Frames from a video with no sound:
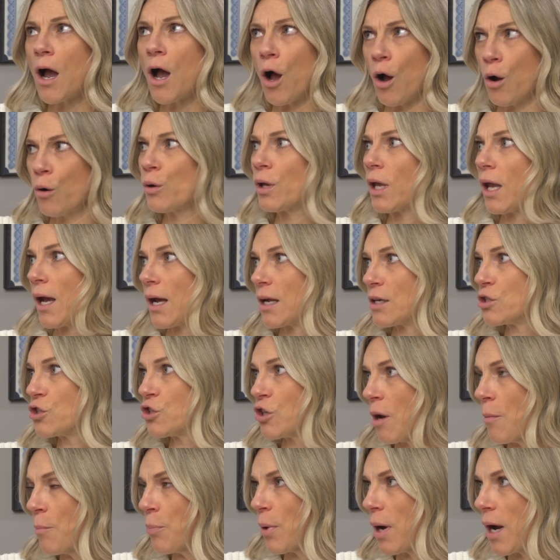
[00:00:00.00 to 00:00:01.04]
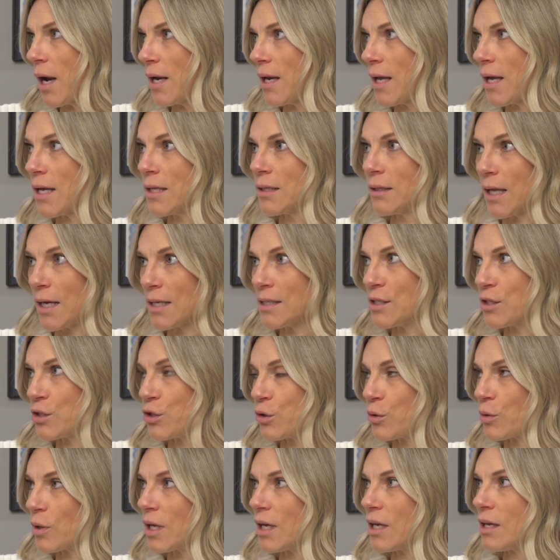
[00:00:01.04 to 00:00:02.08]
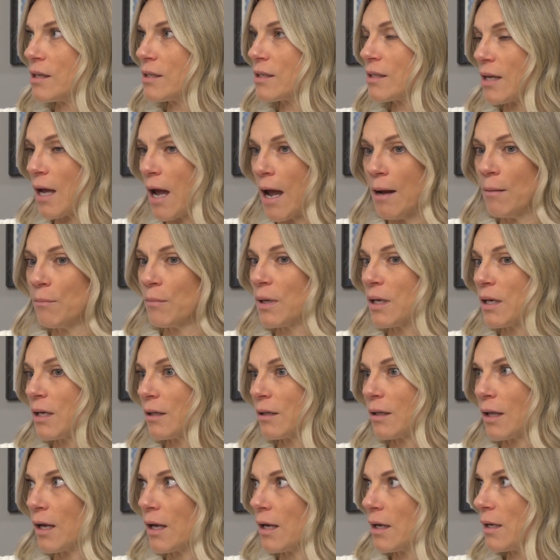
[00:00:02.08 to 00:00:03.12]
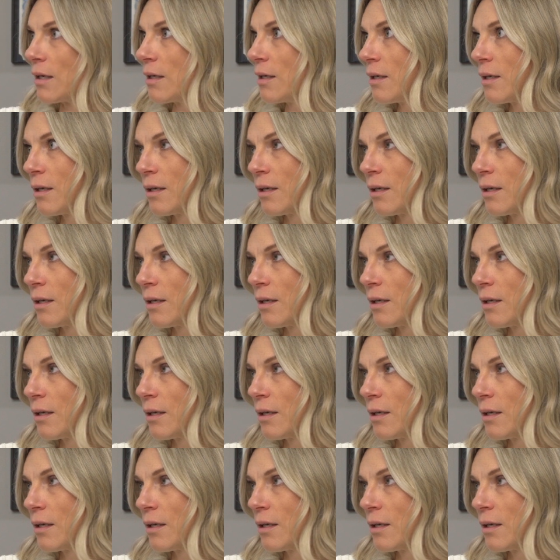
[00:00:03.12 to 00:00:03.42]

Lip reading: oh yeah, jump right in, let's do this. I'm going to like